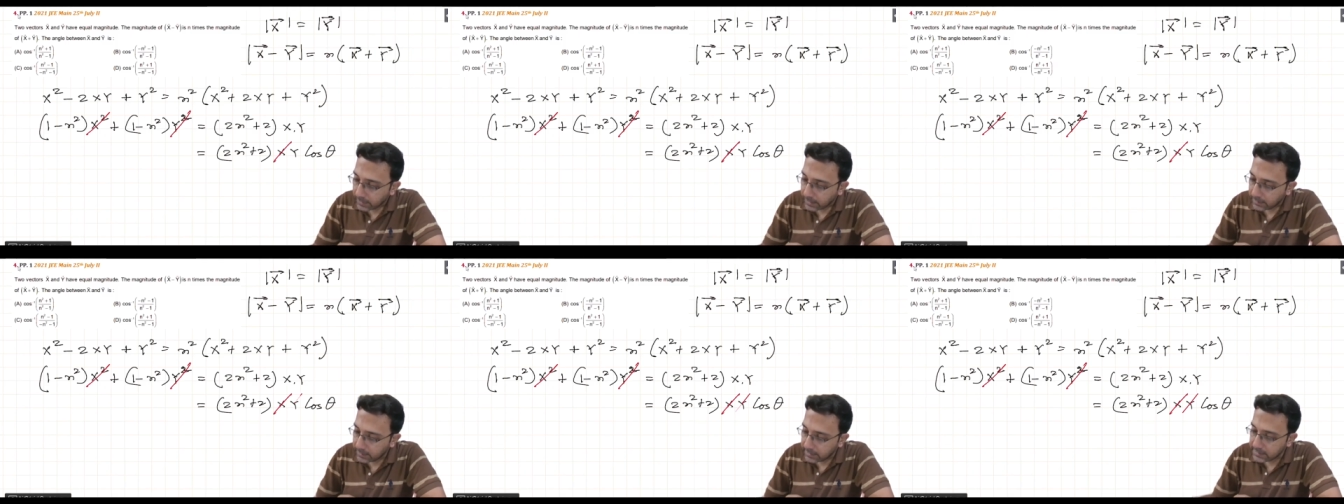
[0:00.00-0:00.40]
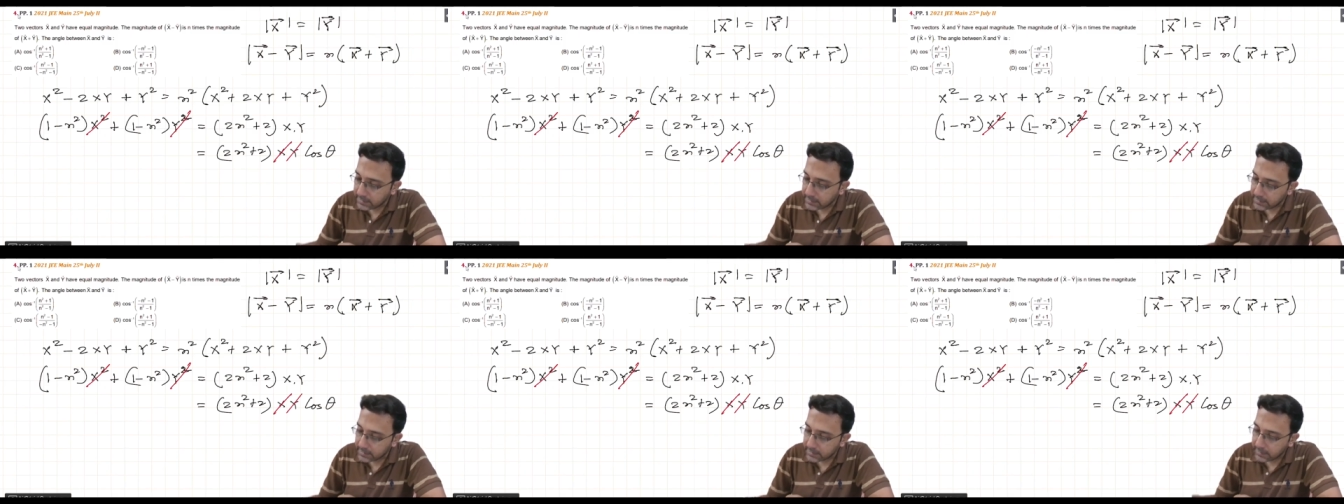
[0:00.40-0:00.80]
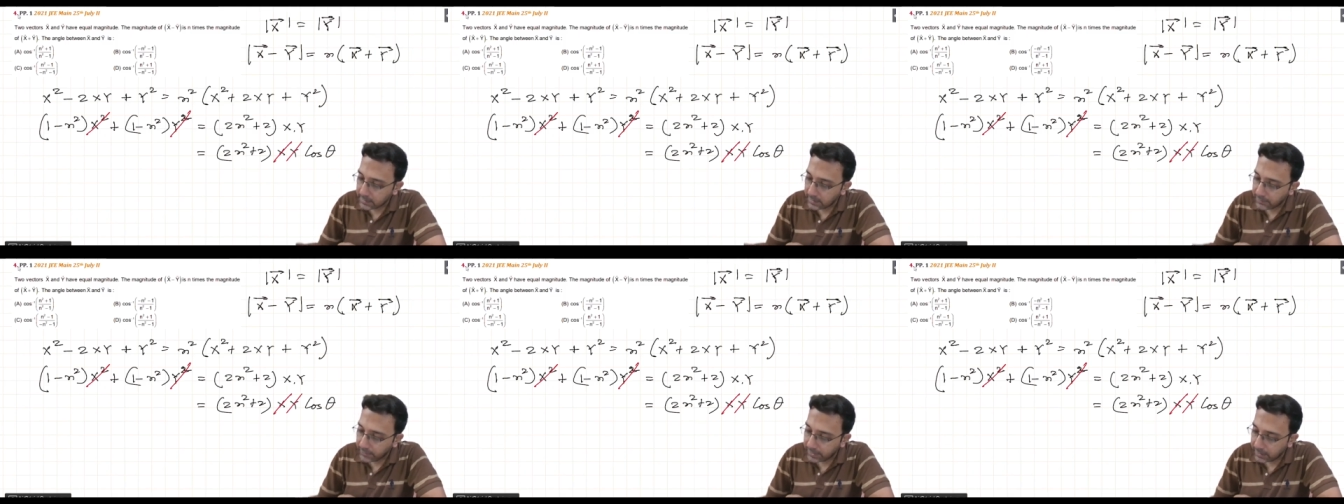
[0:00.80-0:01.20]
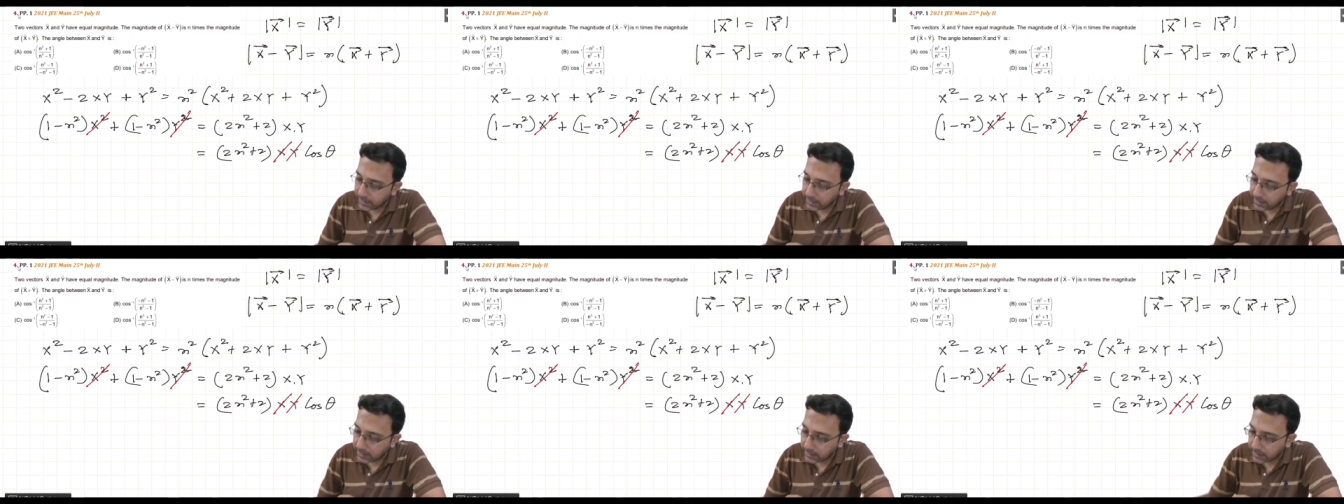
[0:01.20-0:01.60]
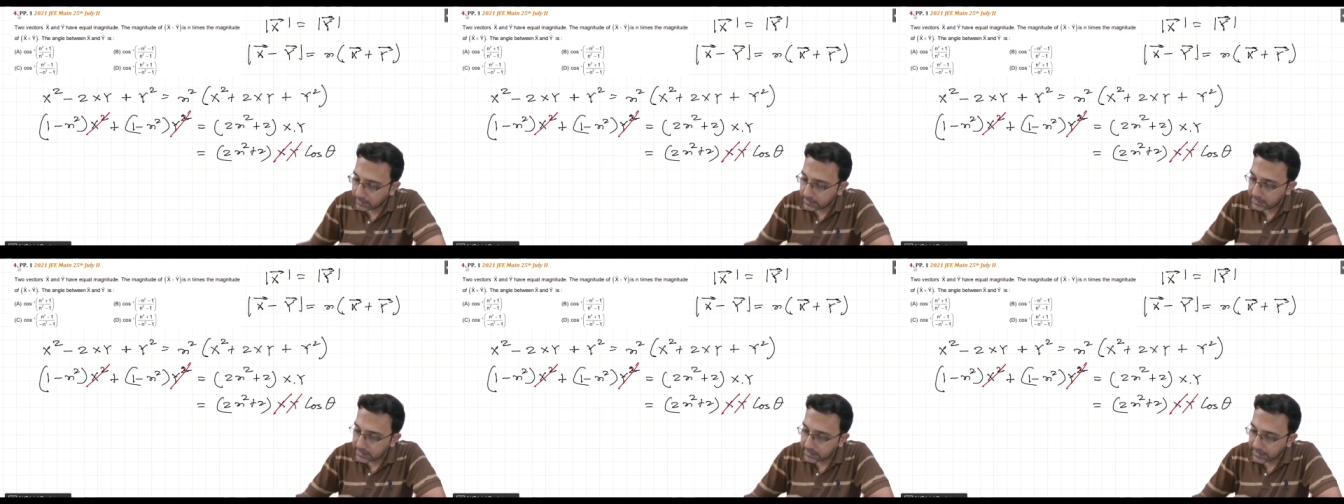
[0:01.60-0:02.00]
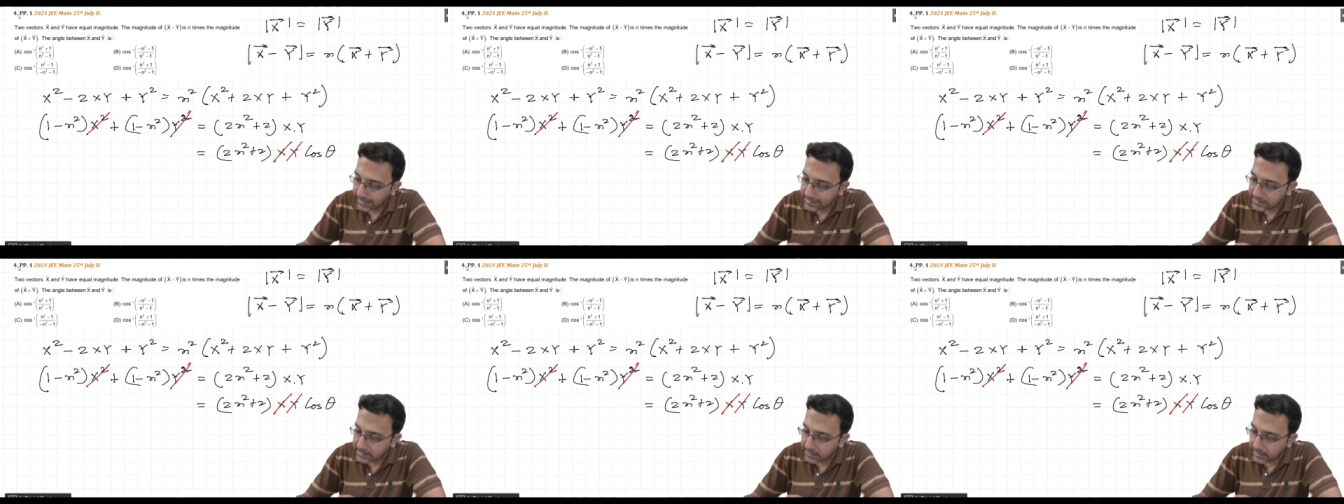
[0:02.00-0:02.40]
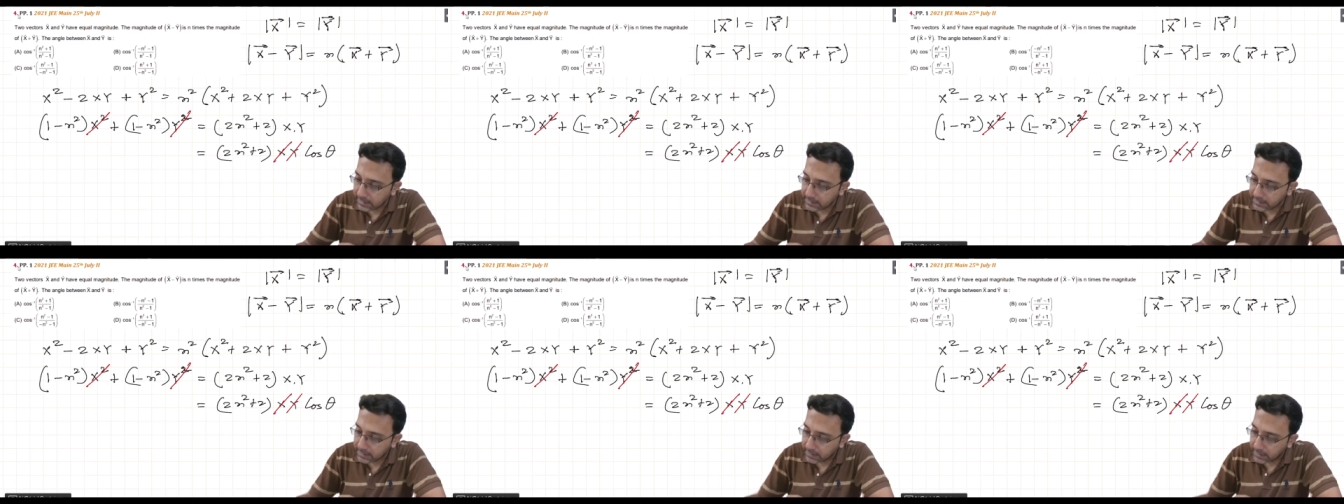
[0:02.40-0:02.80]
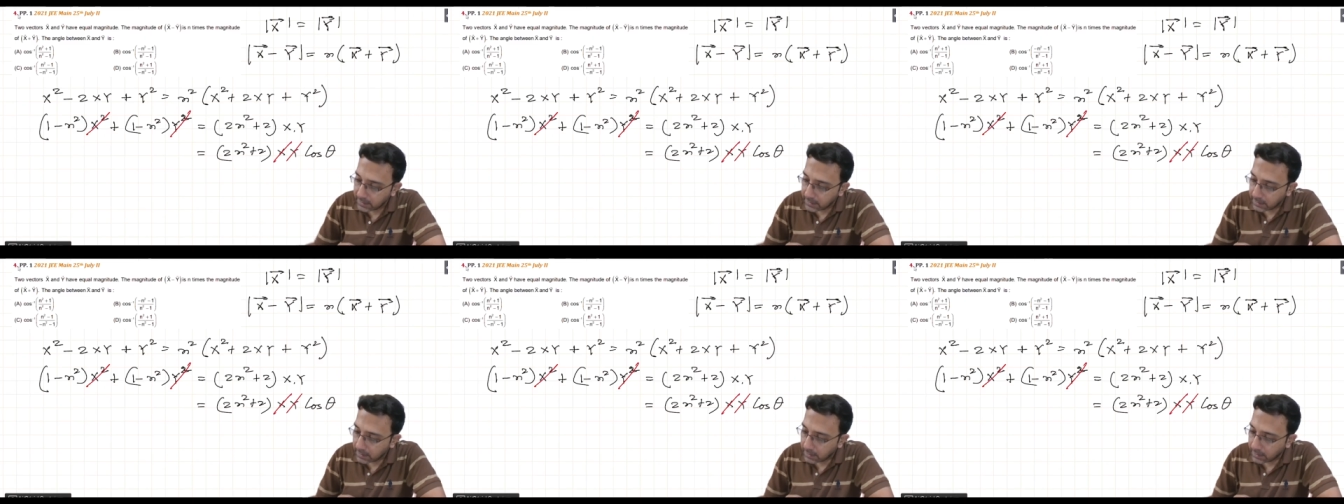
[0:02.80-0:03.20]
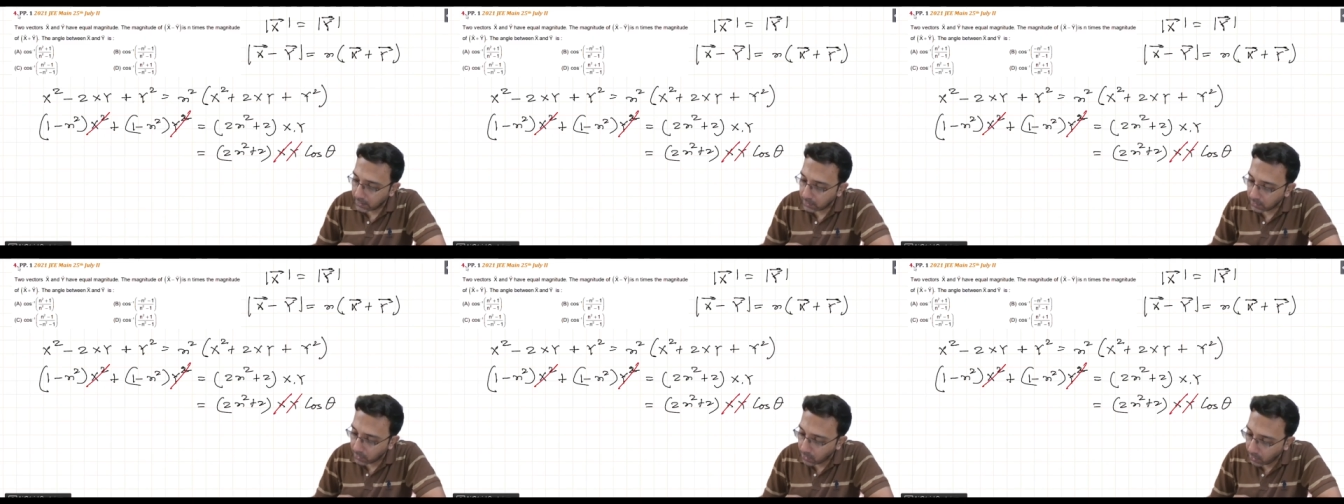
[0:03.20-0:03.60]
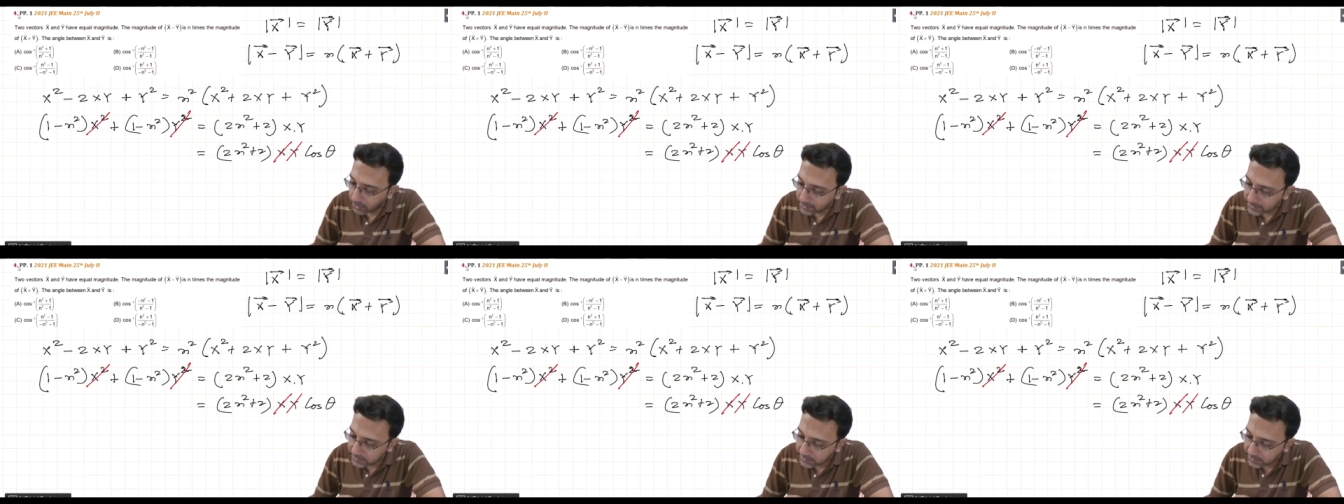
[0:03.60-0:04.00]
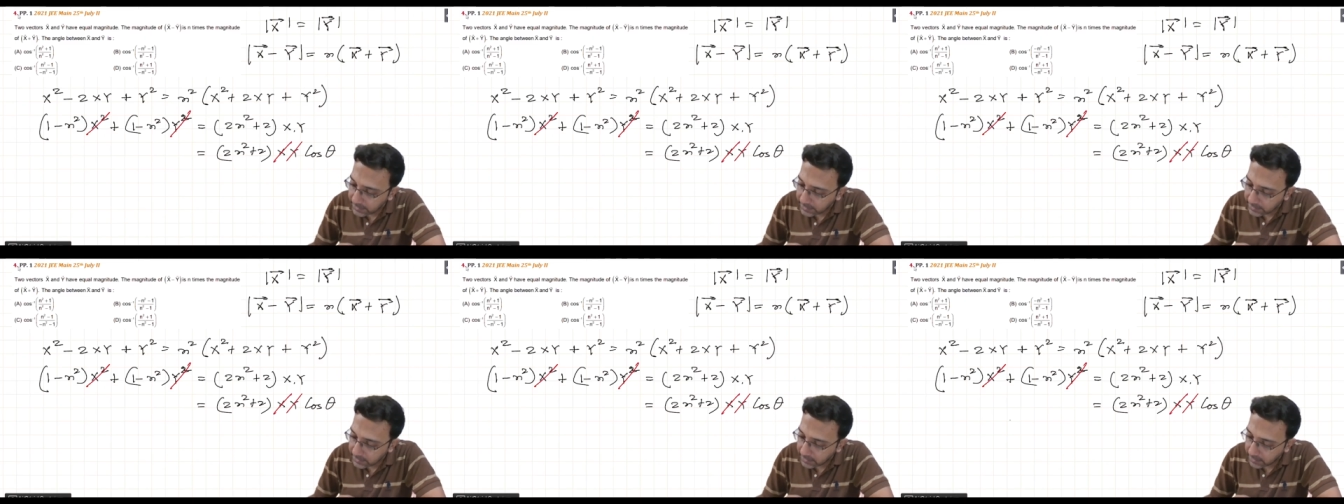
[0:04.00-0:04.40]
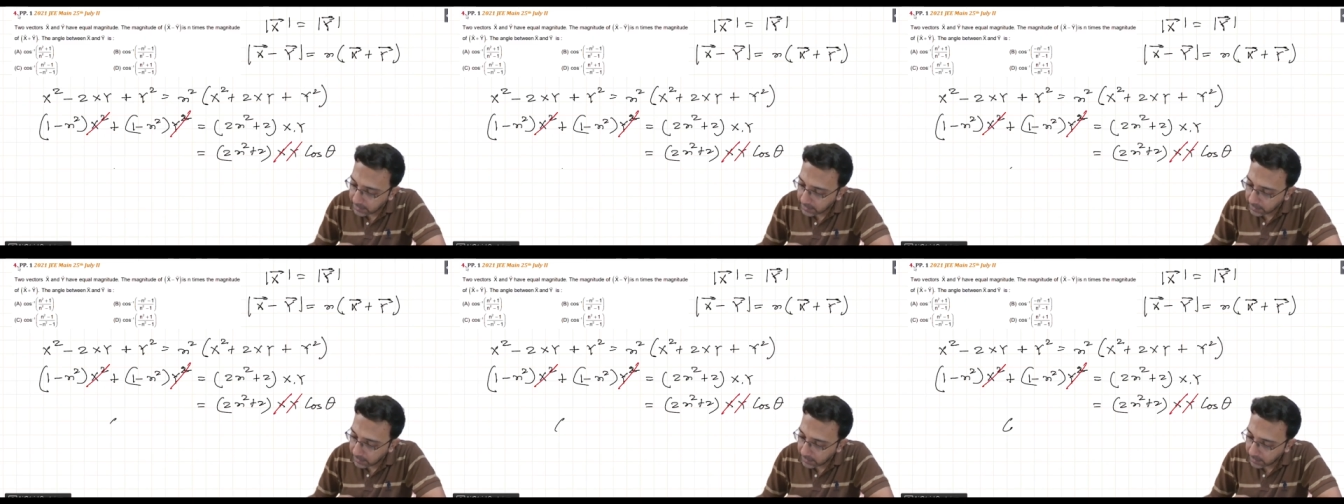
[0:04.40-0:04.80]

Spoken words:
this, if I just cancel it, now cos theta